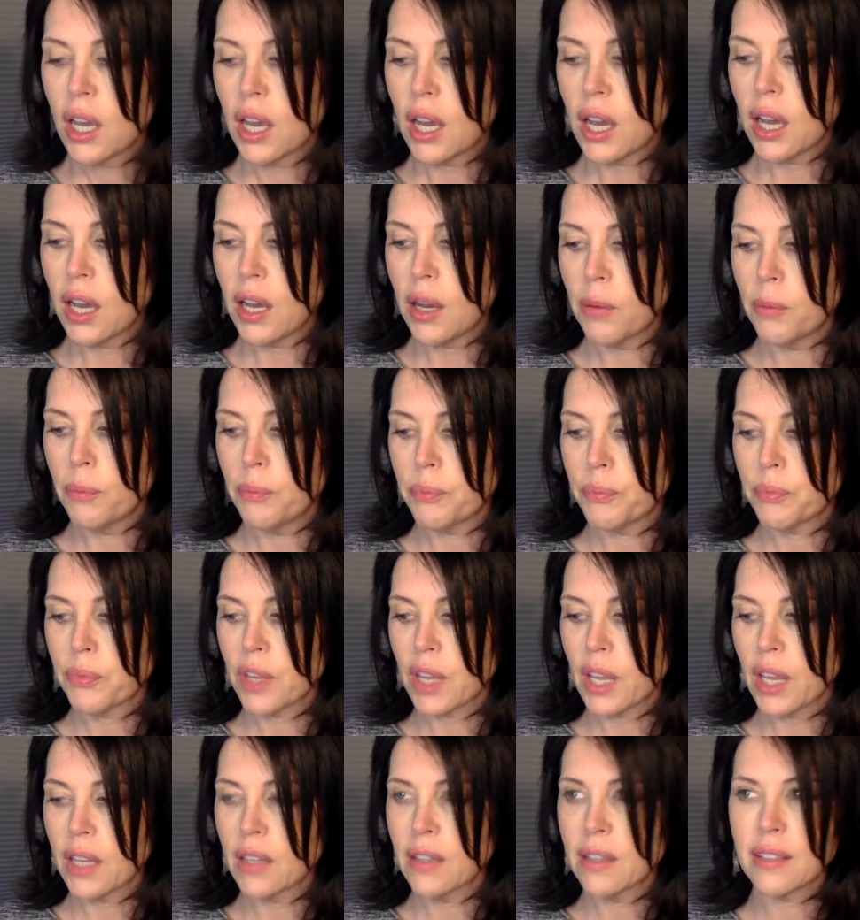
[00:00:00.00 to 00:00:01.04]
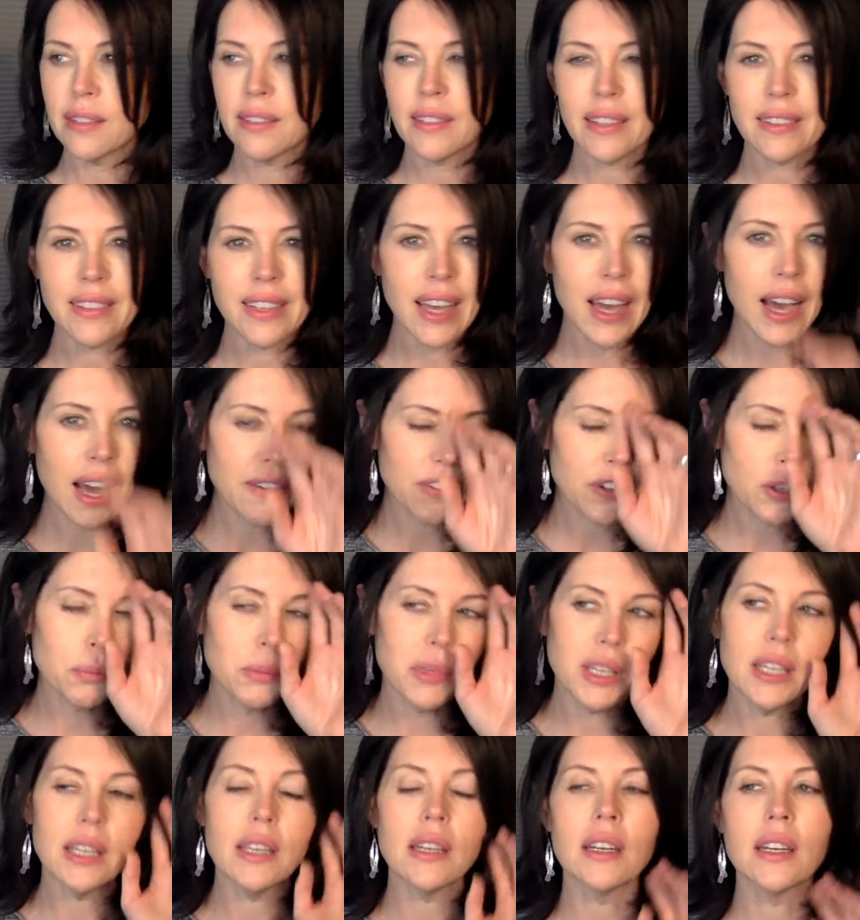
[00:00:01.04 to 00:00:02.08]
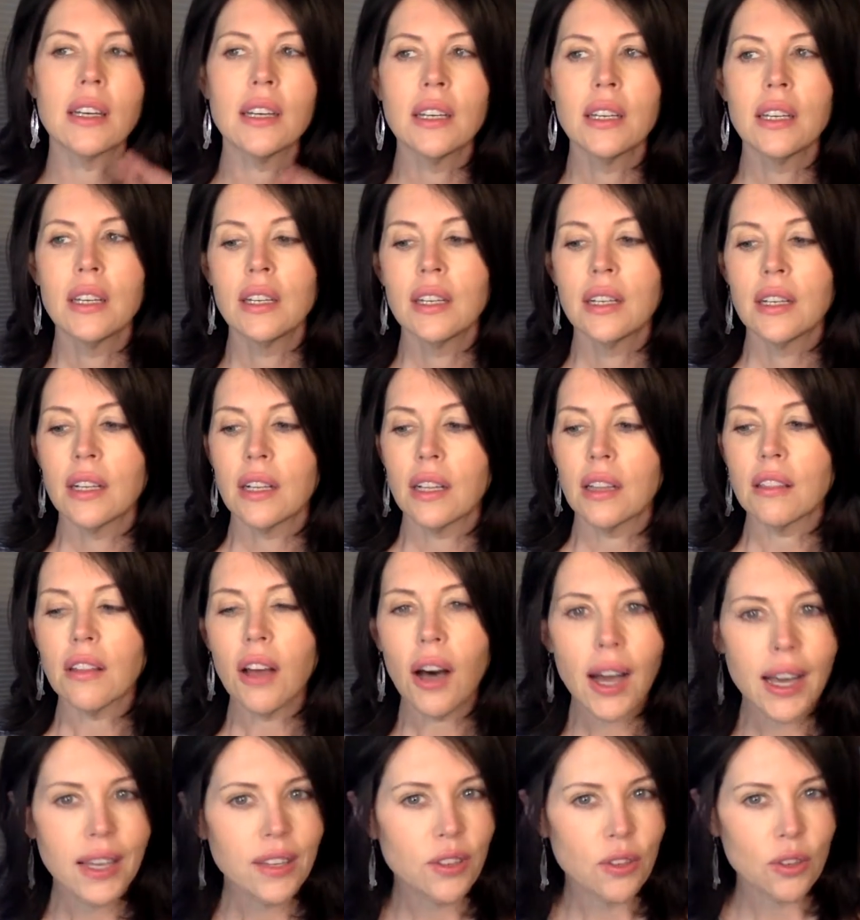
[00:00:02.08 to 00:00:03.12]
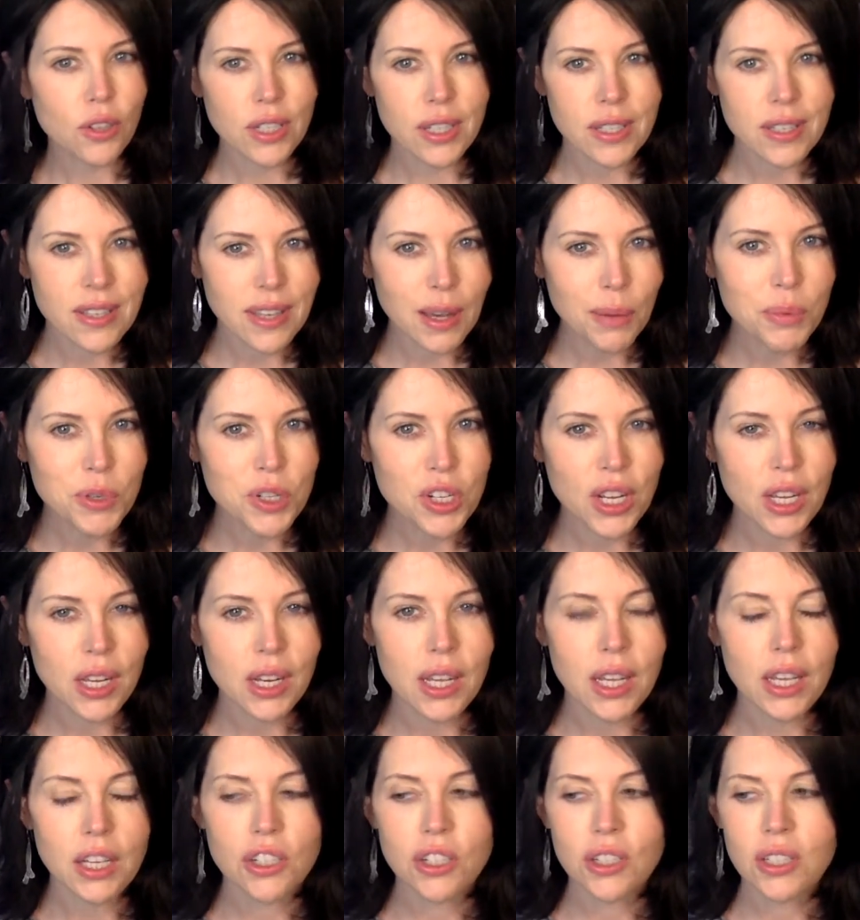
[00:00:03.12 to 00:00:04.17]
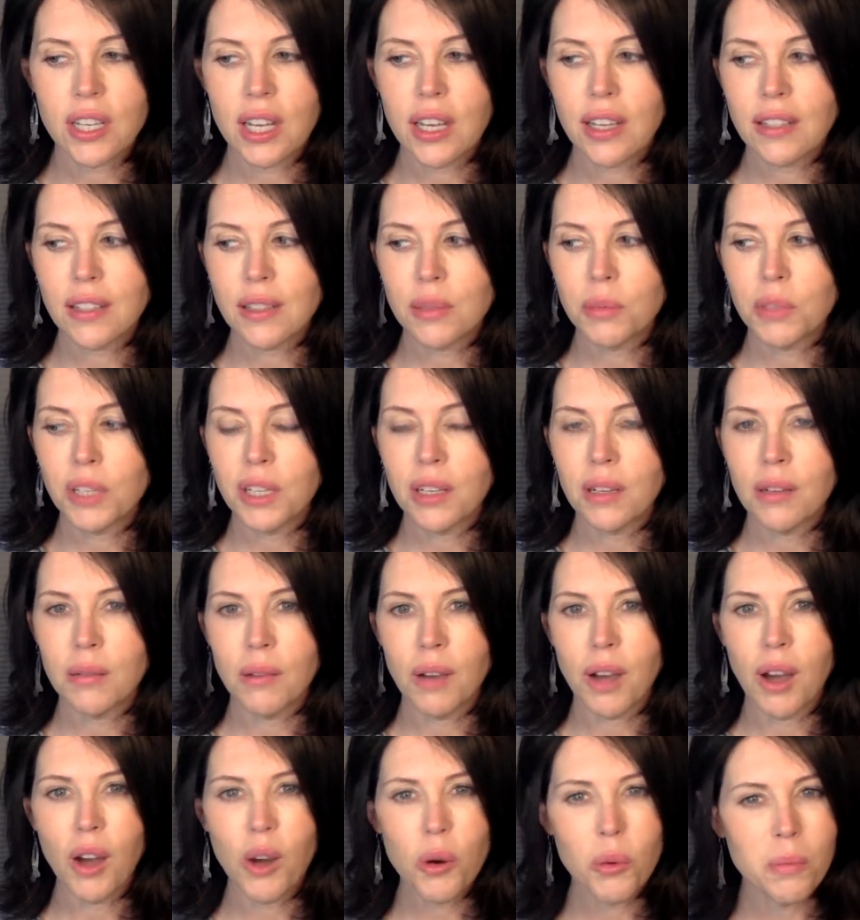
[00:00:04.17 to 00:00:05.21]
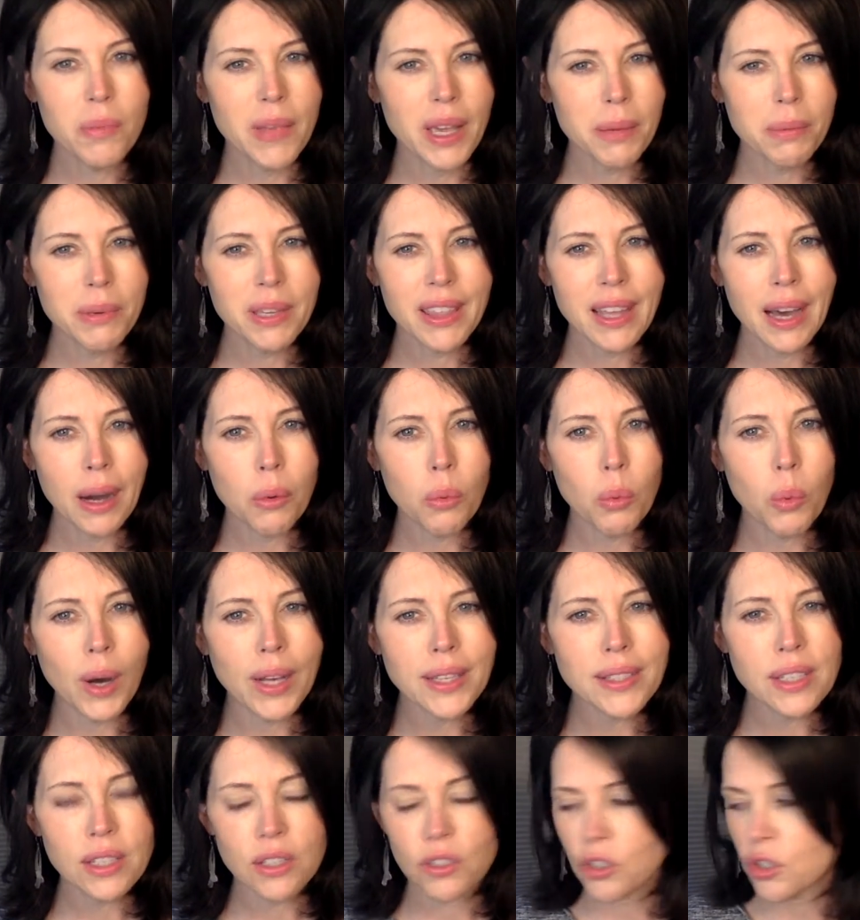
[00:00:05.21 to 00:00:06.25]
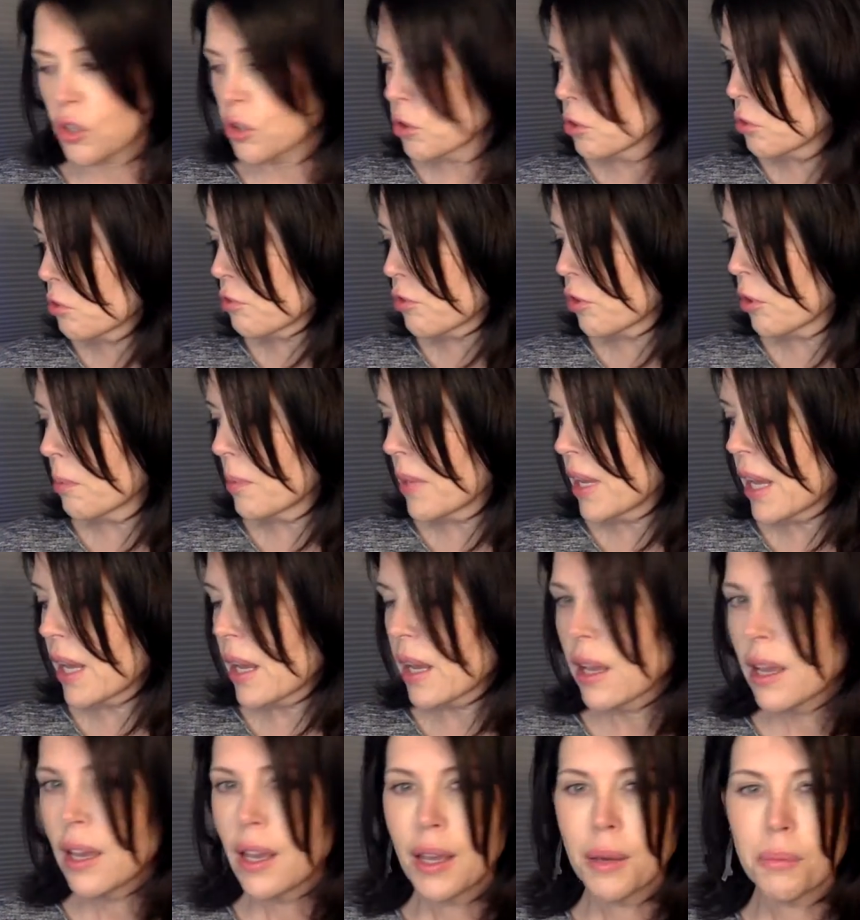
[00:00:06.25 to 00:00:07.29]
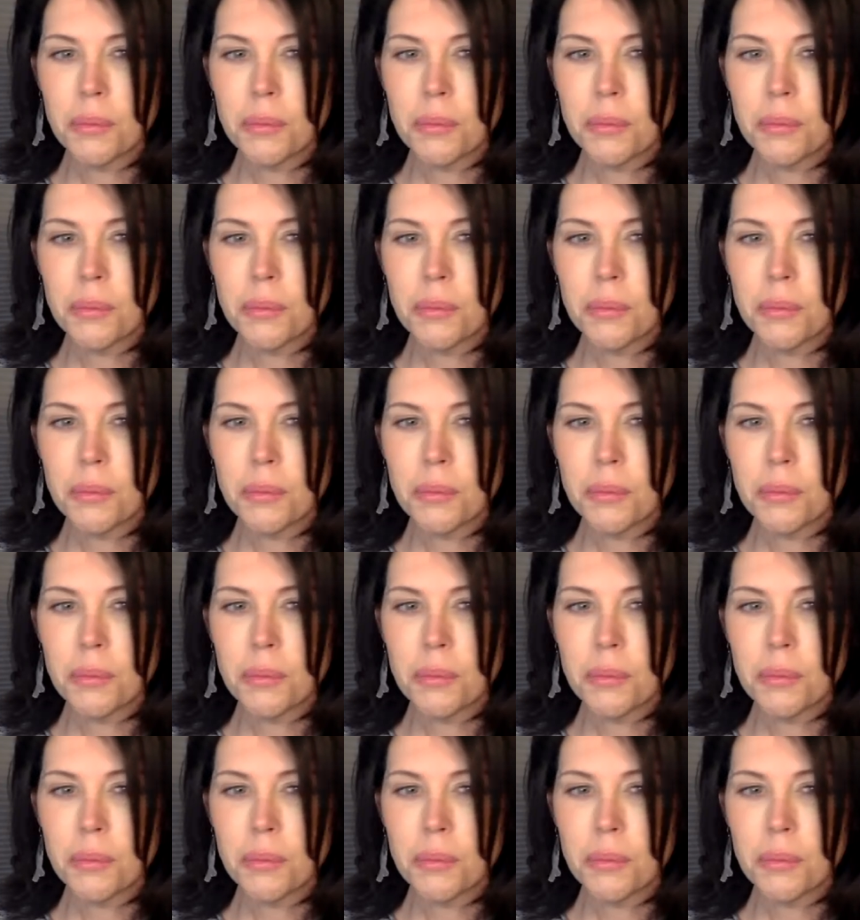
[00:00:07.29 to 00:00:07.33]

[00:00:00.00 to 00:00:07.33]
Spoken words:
And this doesn't have to mean lies or deception. It just has to mean, oh, maybe that wasn't true for me.